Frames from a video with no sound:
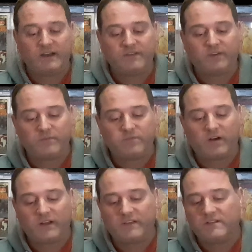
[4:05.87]
if I'm
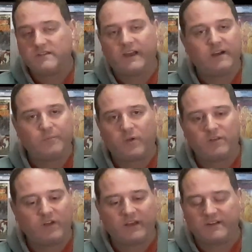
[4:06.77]
finding that, yeah, I'm not
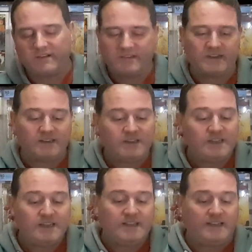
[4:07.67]
liking it, then
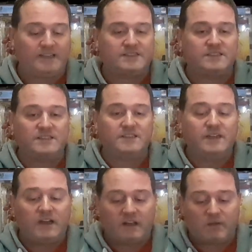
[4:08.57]
that's going
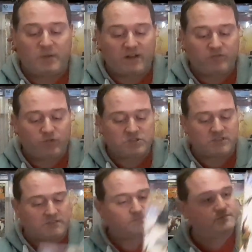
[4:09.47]
to be
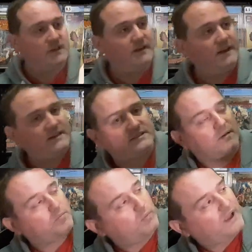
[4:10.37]
unfortunate. Next
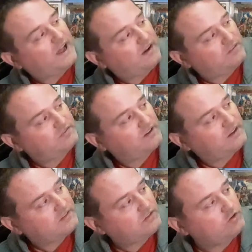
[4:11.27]
up, we have
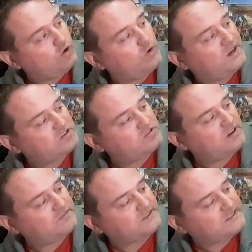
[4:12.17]
New History
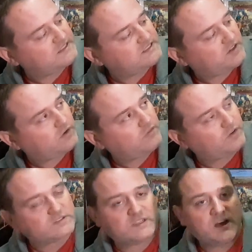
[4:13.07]
of the DC
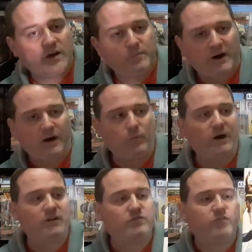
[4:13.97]
Universe, part
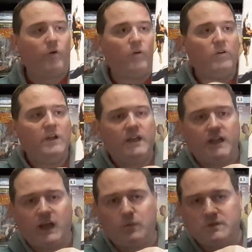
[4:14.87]
1 of 4,
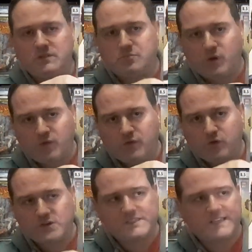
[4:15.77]
with this beautiful
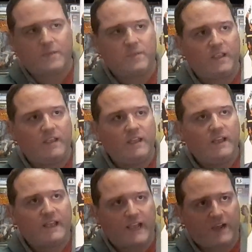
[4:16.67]
Chris Samney
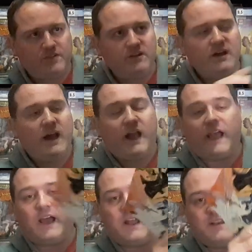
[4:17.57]
cover,
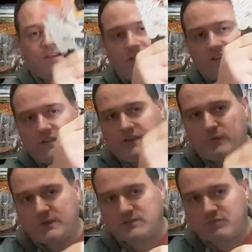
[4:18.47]
and
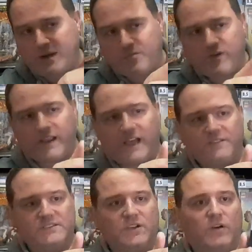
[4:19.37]
it's a wraparound
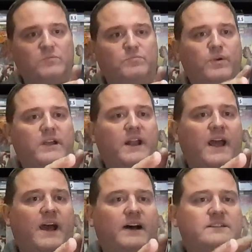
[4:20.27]
cover, so I'll bring it
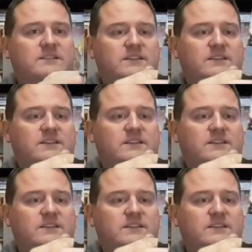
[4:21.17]
out.